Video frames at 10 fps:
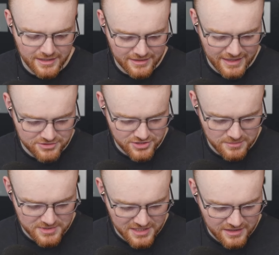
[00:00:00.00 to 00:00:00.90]
on live
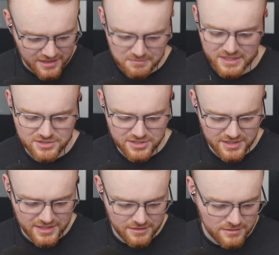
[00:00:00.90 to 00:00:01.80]
streams. I think I've mentioned it.